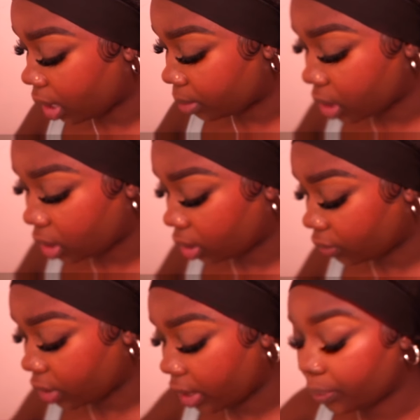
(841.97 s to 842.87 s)
I'm trying to look
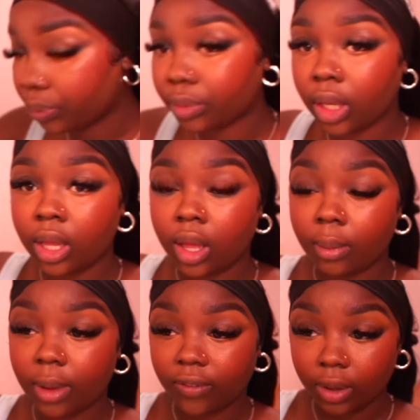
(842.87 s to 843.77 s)
for
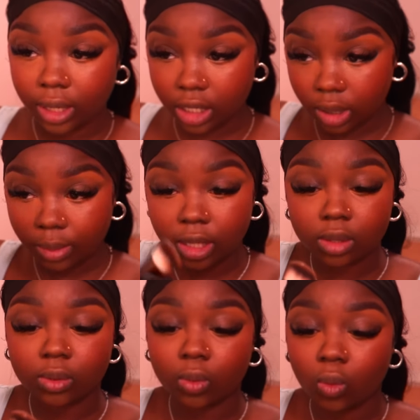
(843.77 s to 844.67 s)
my foundation
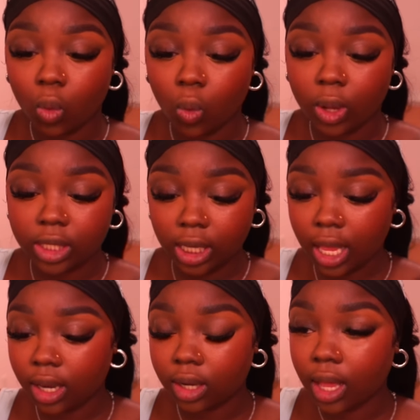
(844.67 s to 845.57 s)
brush once
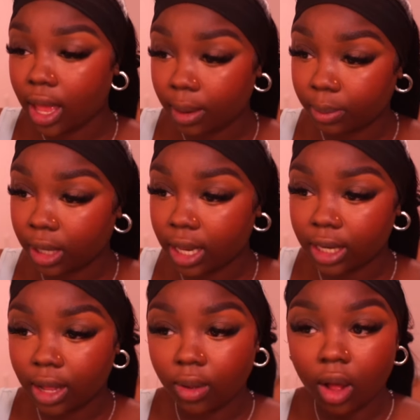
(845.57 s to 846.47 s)
again and
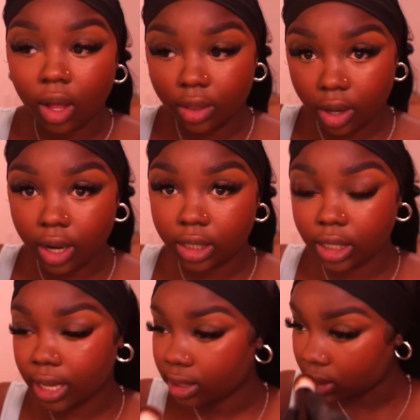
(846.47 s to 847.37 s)
blend out all the harsh
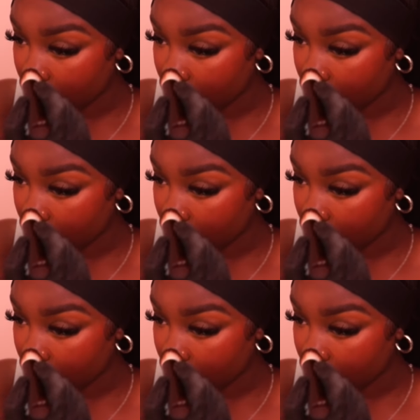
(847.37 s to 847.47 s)
lines.